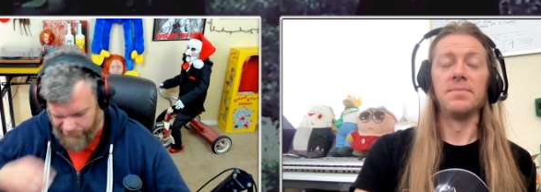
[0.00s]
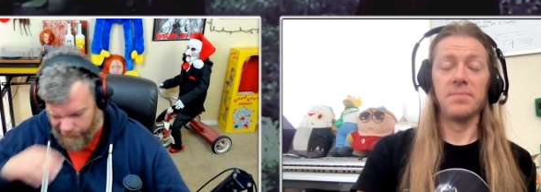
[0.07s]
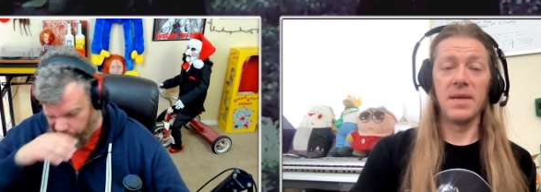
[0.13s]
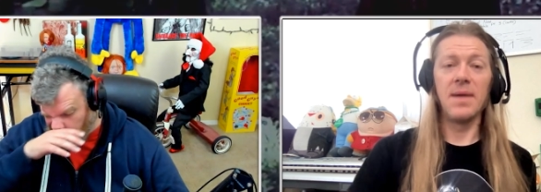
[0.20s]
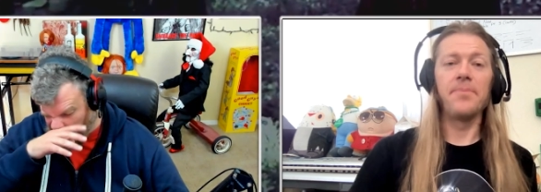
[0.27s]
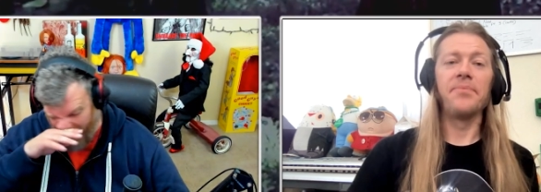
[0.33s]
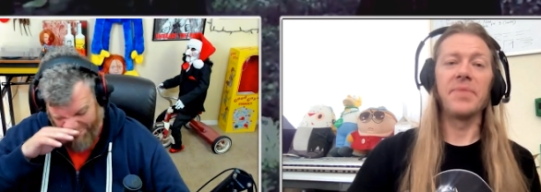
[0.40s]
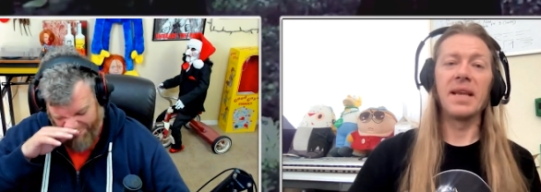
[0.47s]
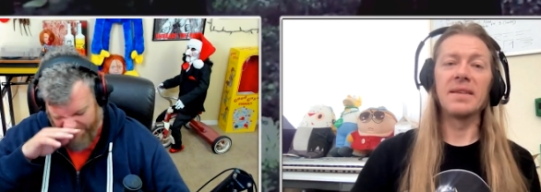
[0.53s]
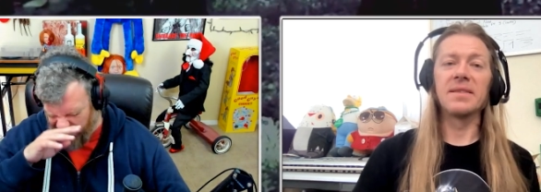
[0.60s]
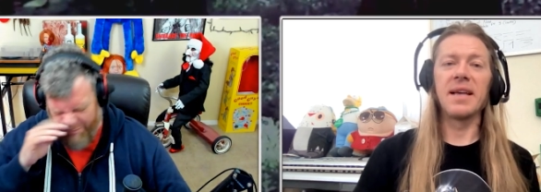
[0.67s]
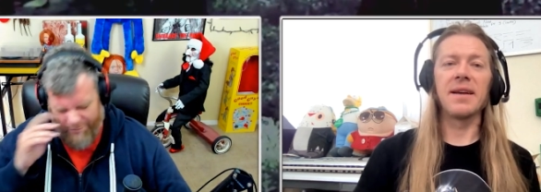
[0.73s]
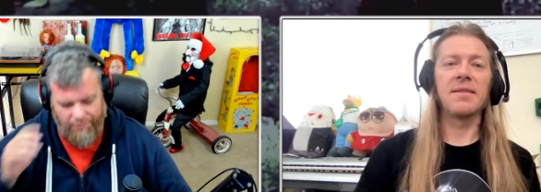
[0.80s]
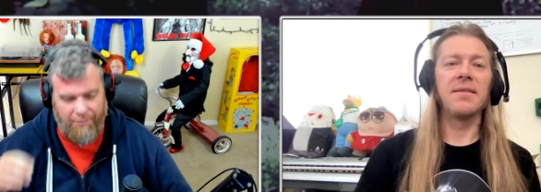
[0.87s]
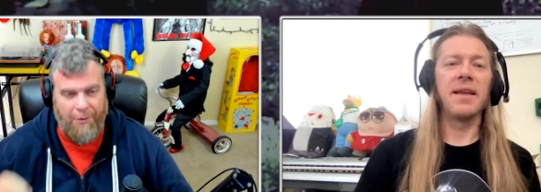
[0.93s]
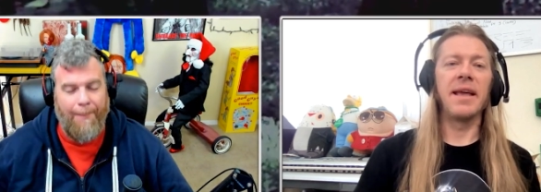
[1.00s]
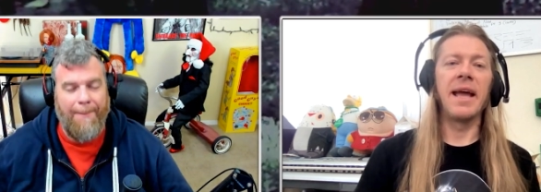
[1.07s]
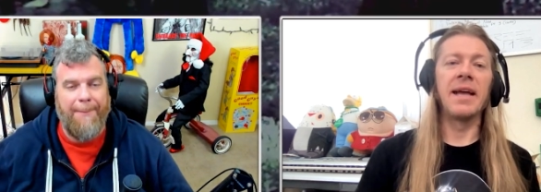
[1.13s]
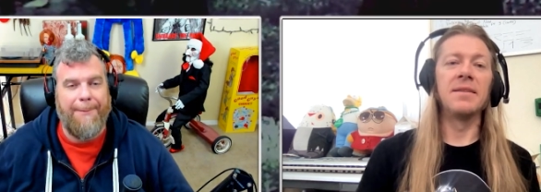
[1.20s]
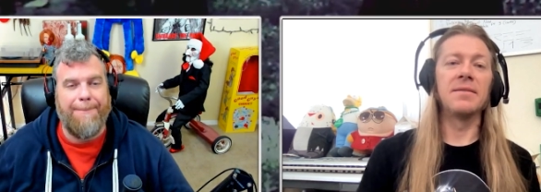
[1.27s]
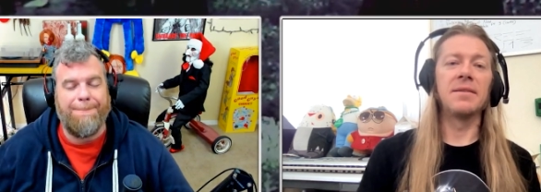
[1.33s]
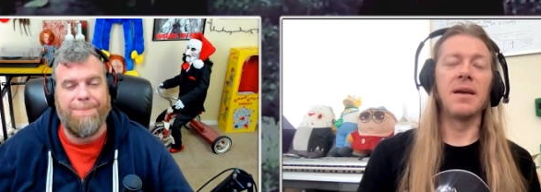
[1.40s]
Speaker 1: Yep, exactly.
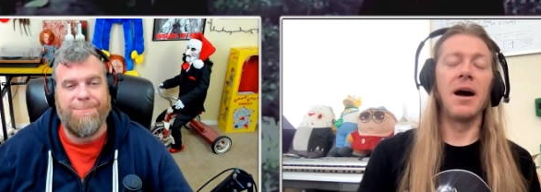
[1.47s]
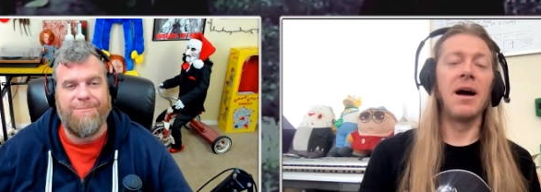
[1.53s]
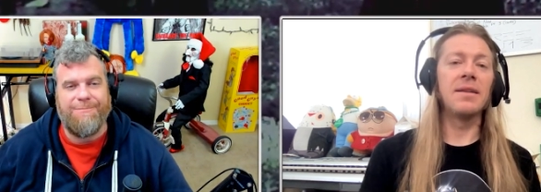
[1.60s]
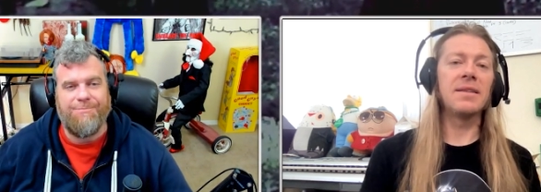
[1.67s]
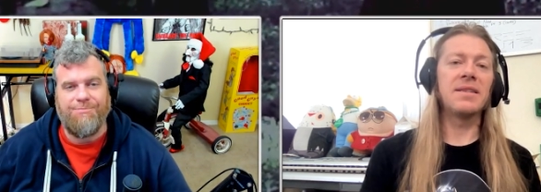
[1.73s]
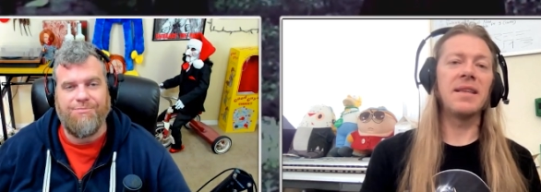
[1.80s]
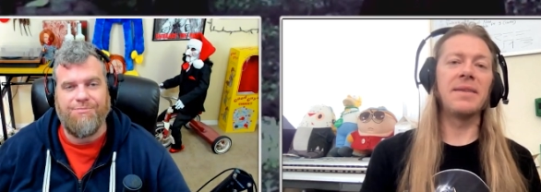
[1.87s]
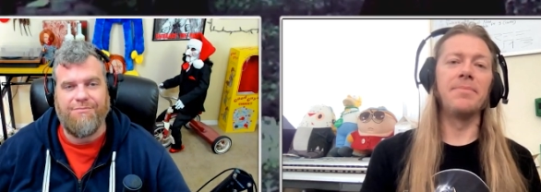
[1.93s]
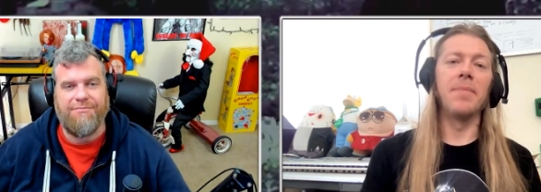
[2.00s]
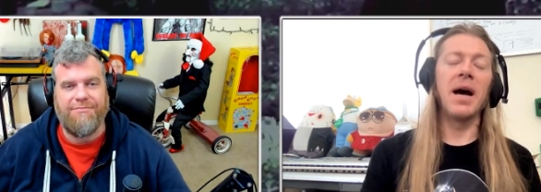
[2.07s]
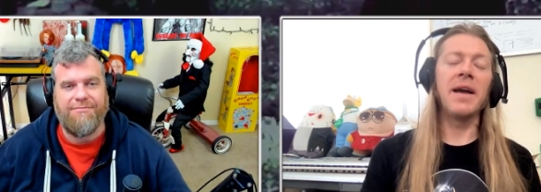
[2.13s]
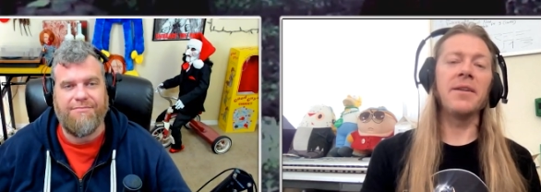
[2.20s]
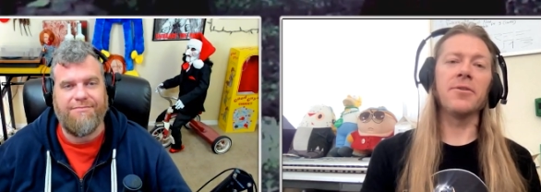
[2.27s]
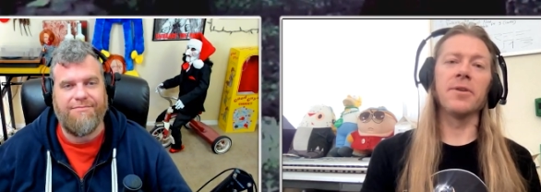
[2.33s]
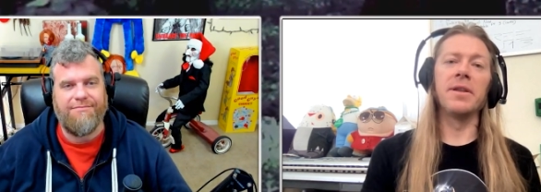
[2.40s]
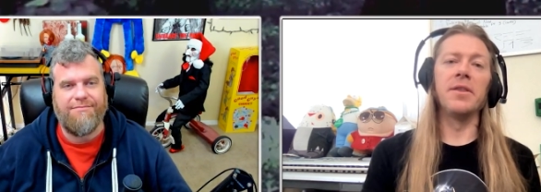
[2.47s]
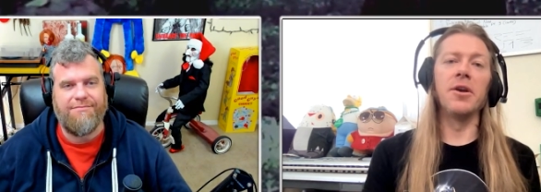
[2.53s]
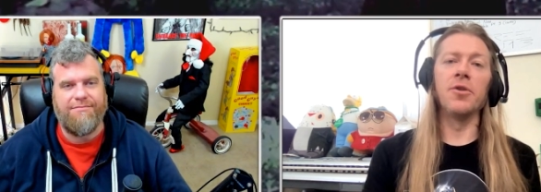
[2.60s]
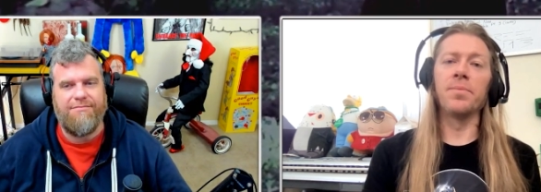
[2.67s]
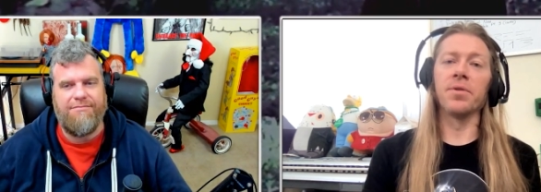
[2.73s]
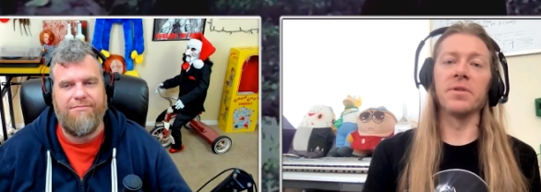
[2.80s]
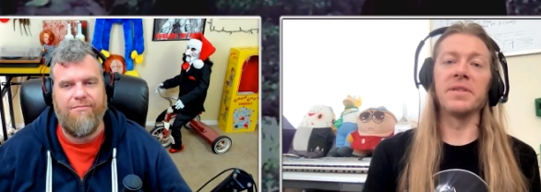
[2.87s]
And honestly, mine are in
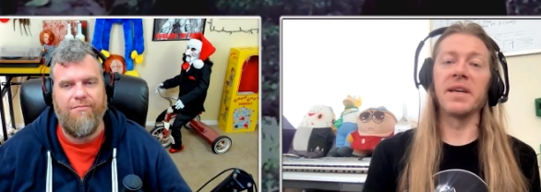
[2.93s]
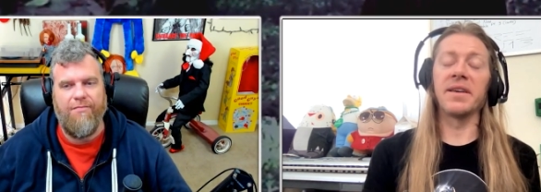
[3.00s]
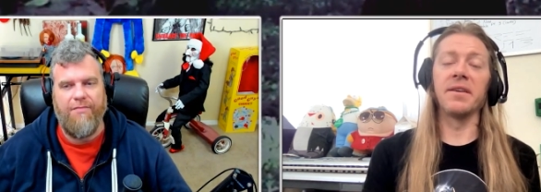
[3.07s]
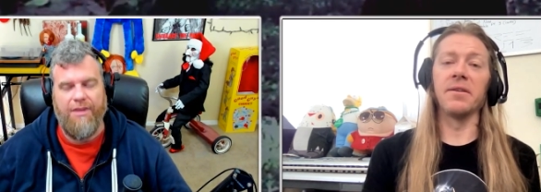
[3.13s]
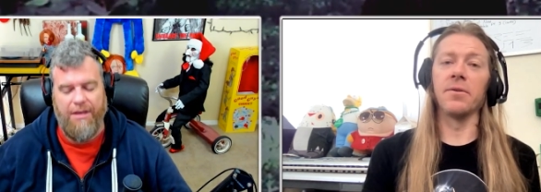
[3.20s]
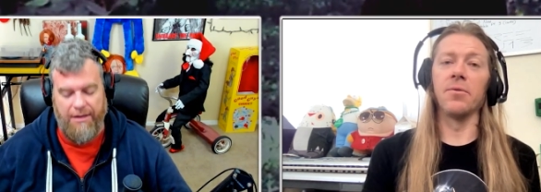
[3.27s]
no particular